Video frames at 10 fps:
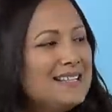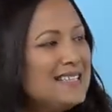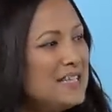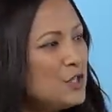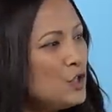
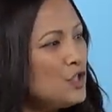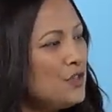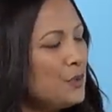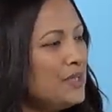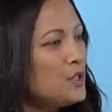Tensor
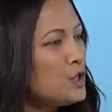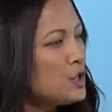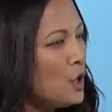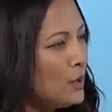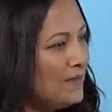G3 is
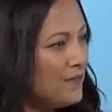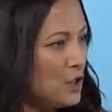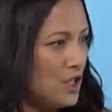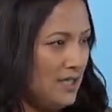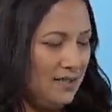so
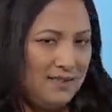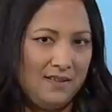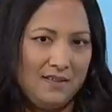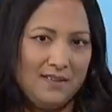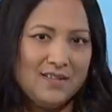efficient,
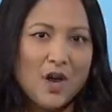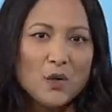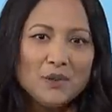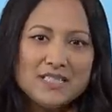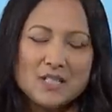not
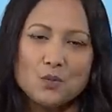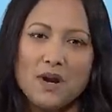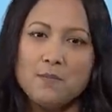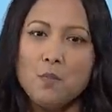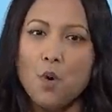only does it
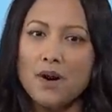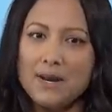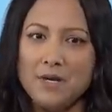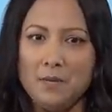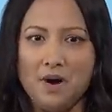run more
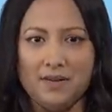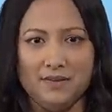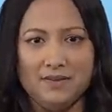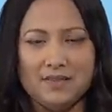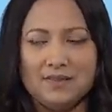ML
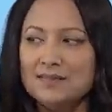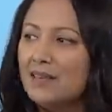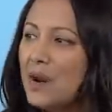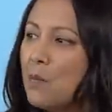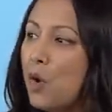models,
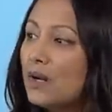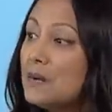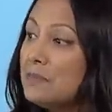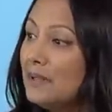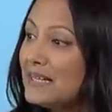more
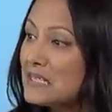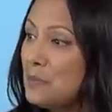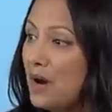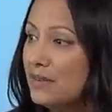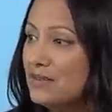complex
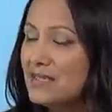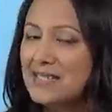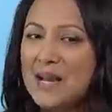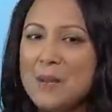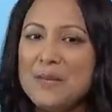models,
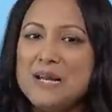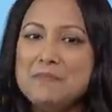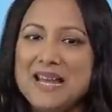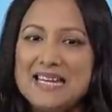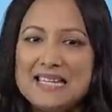but in
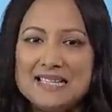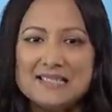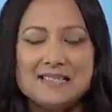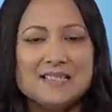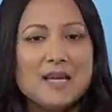many
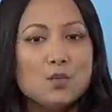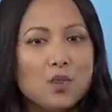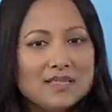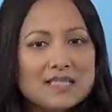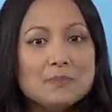cases, it
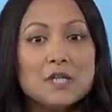runs them